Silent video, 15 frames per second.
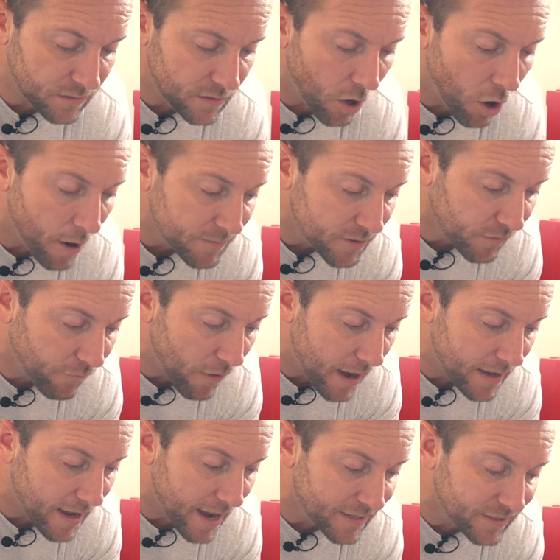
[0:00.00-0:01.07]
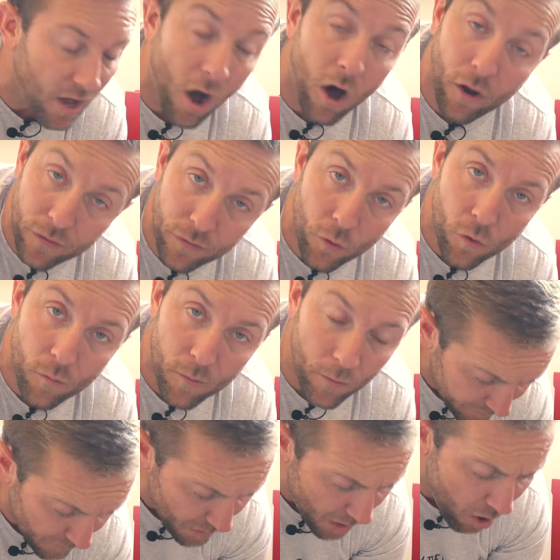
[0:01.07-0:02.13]
types of radiators that aren't
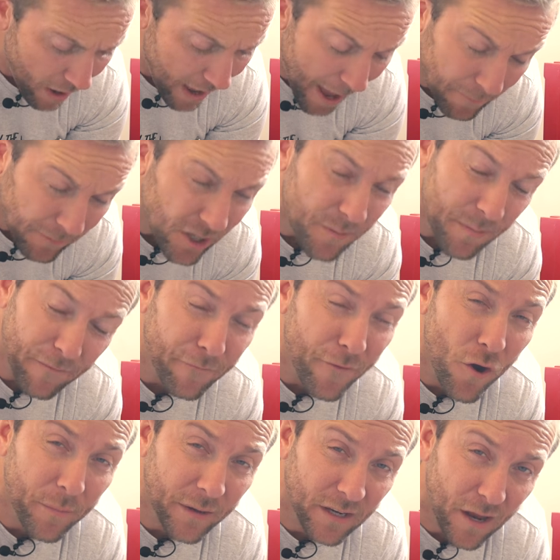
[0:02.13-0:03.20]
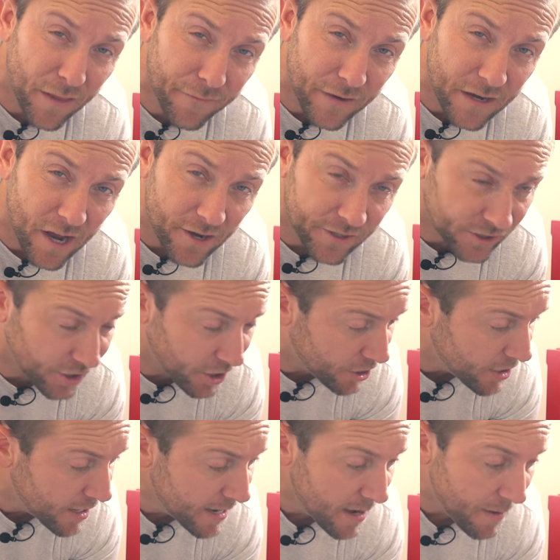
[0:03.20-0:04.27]
normal. I am going to be filming another video
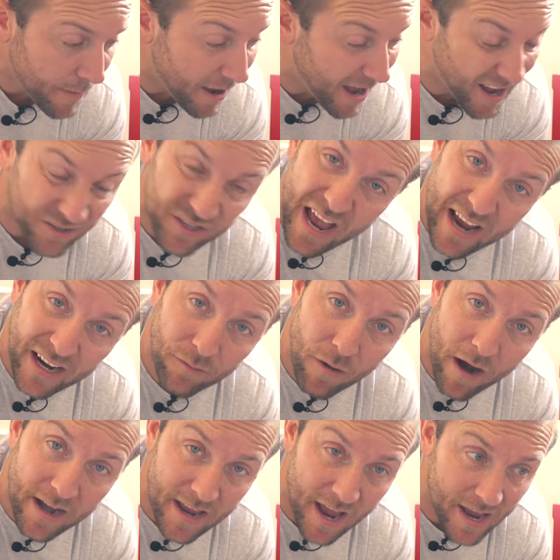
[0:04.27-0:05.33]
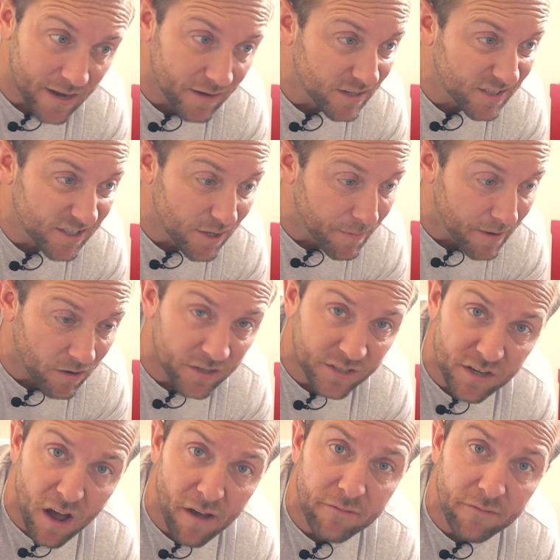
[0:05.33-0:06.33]
soon about how to hang a radiator, because to be honest, I